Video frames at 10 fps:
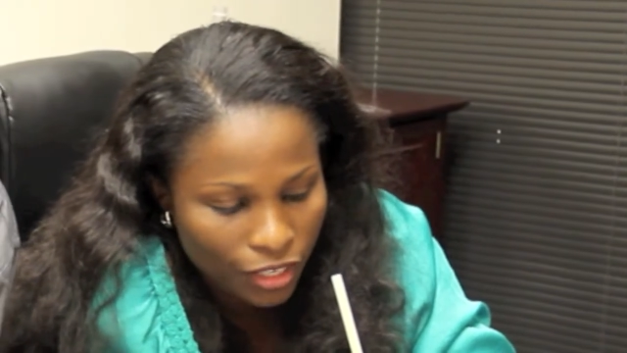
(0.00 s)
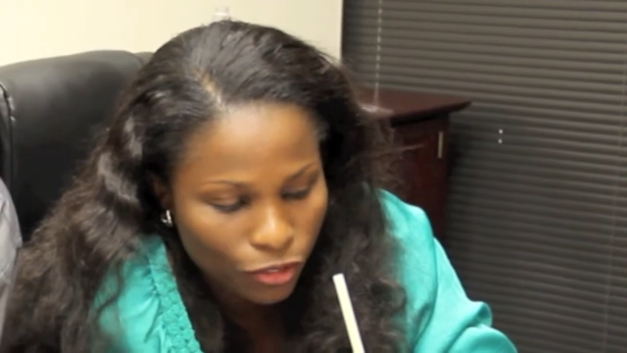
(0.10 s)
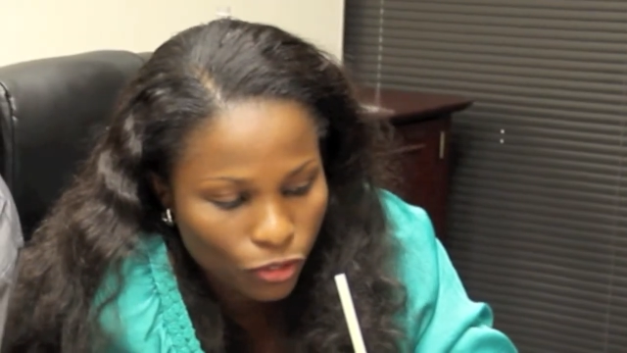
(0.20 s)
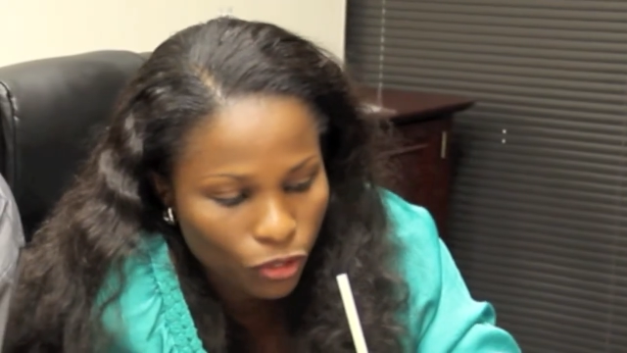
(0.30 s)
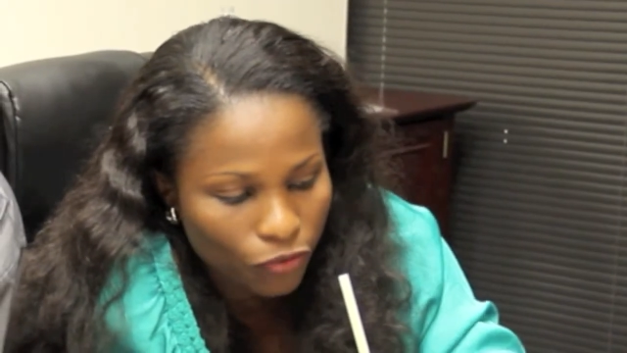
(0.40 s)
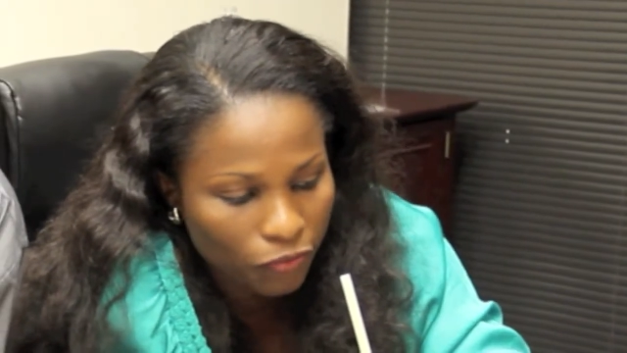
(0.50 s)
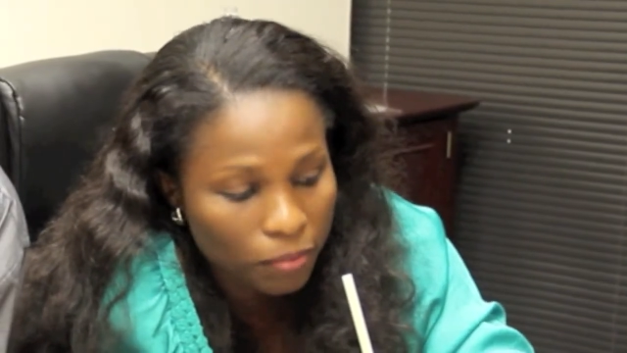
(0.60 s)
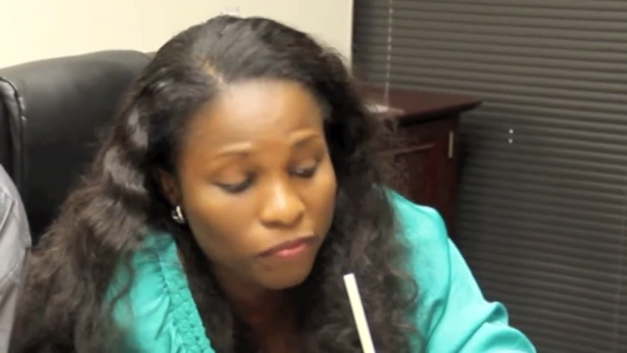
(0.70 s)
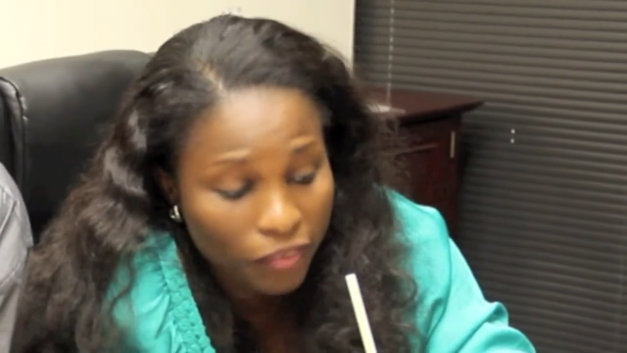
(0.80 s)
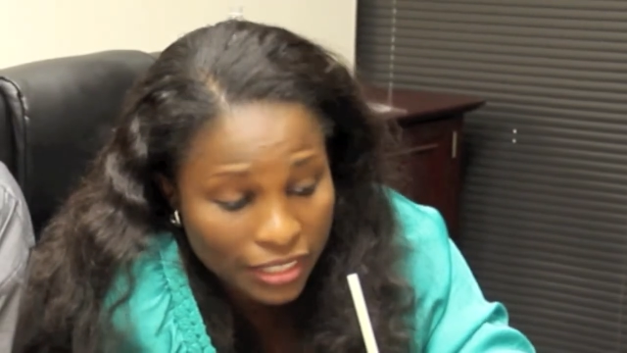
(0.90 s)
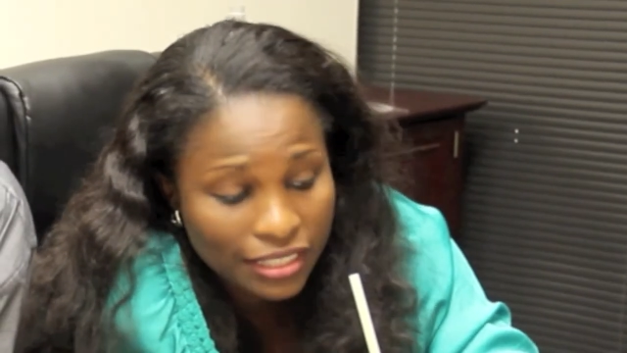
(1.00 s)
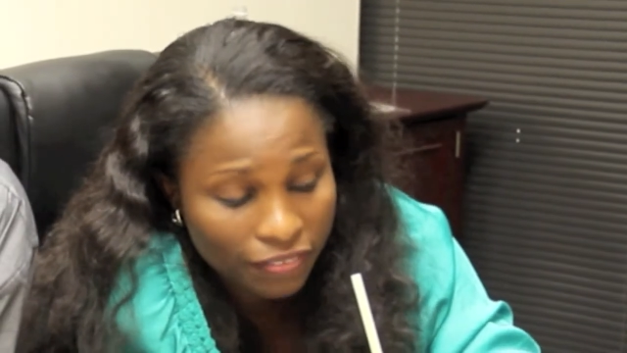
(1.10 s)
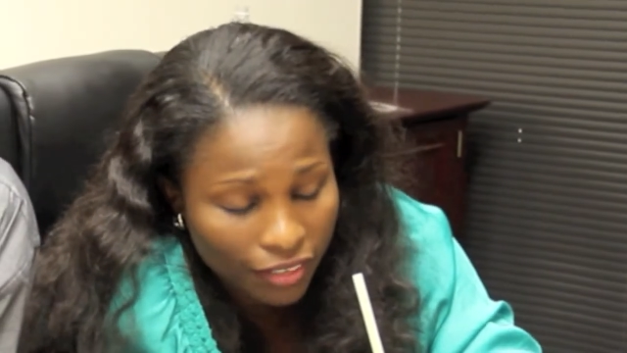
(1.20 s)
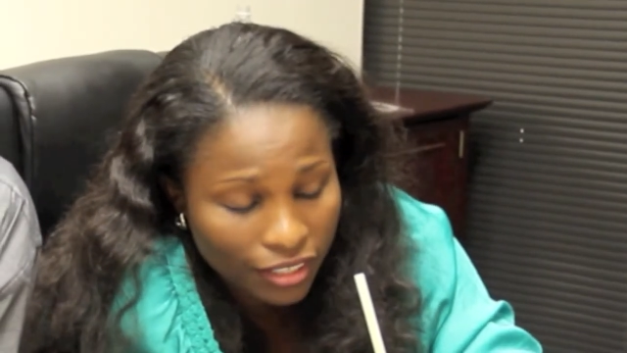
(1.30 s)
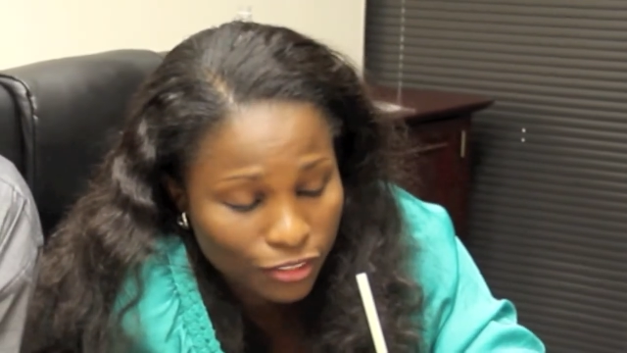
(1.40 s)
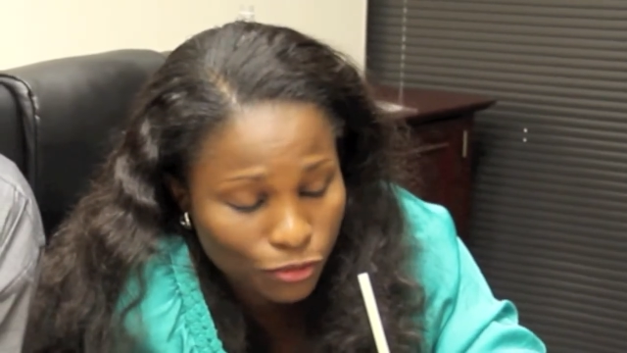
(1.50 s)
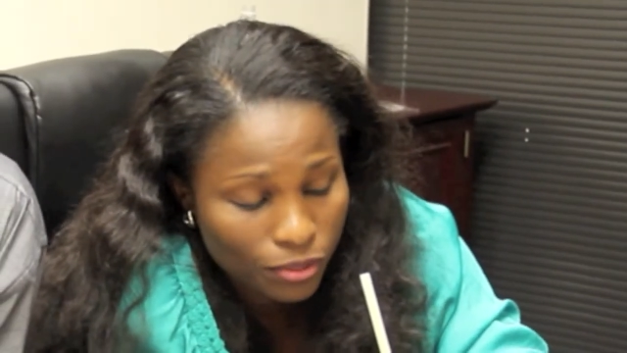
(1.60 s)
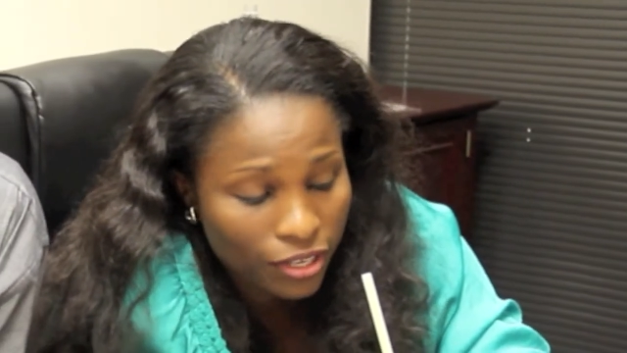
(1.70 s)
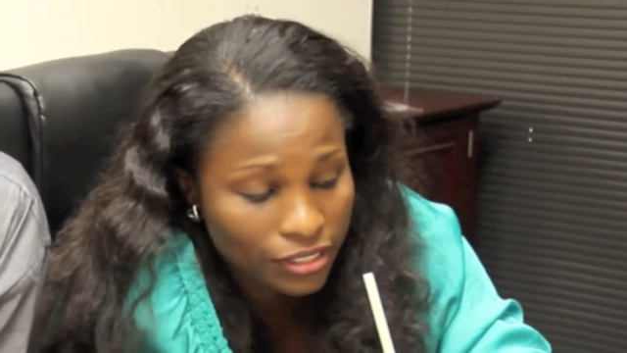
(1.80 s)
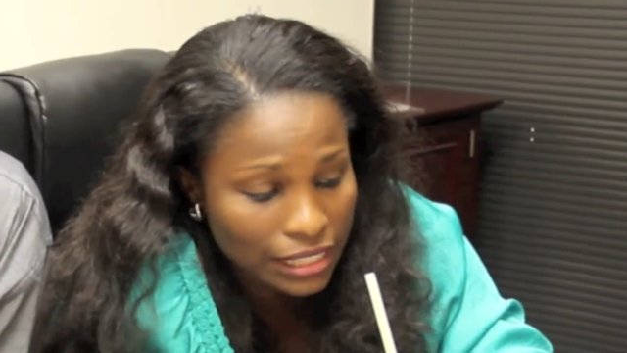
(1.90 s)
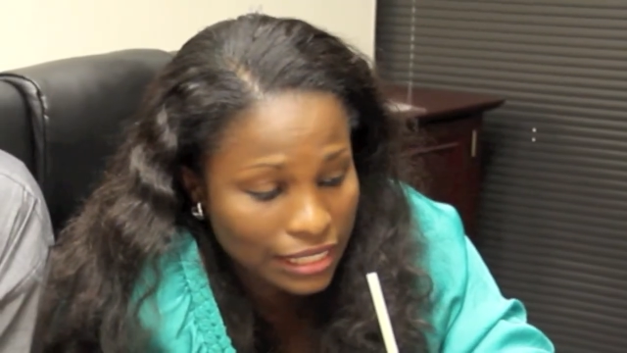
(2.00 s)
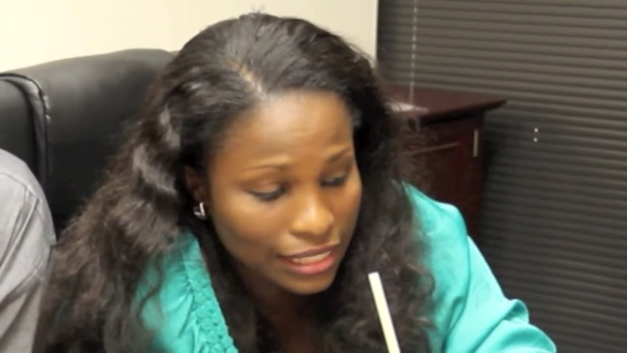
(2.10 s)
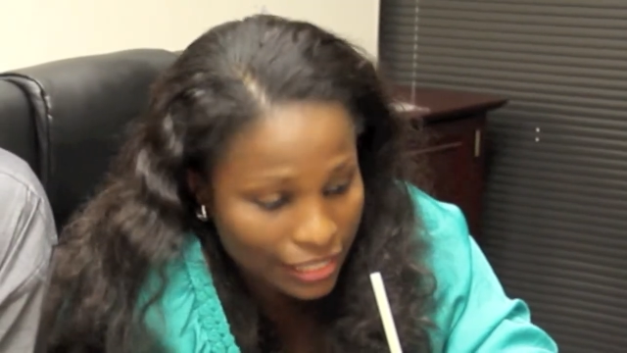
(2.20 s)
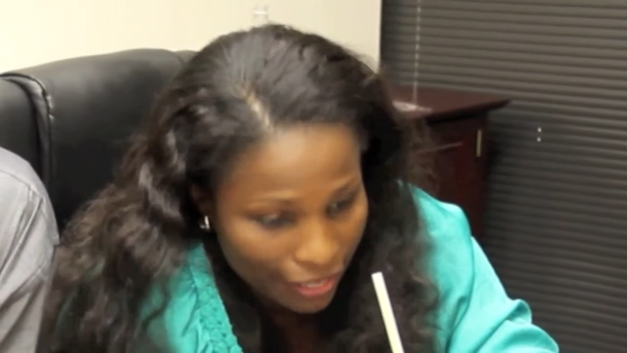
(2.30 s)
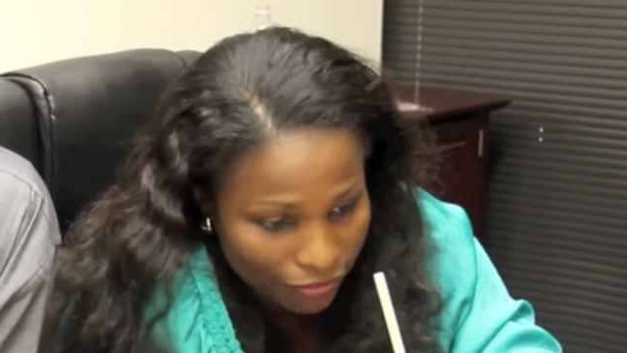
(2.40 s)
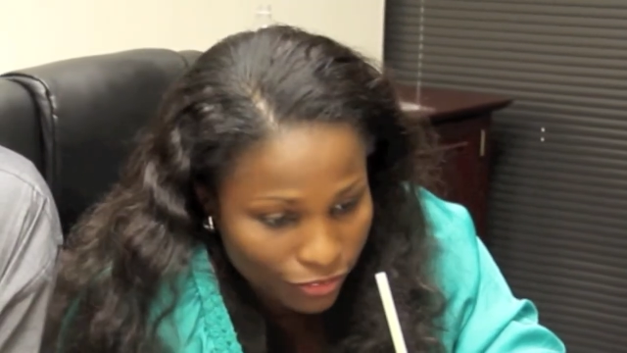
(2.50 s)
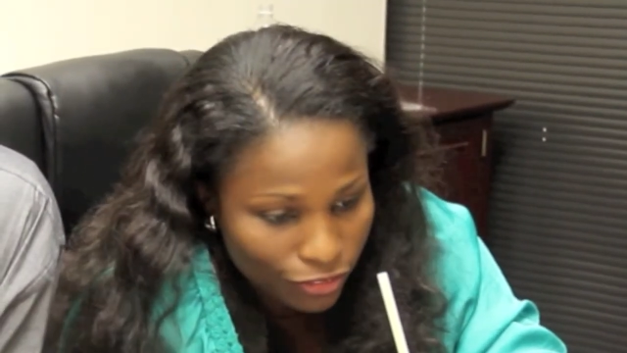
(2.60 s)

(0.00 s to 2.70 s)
New York Film Festival in 2007.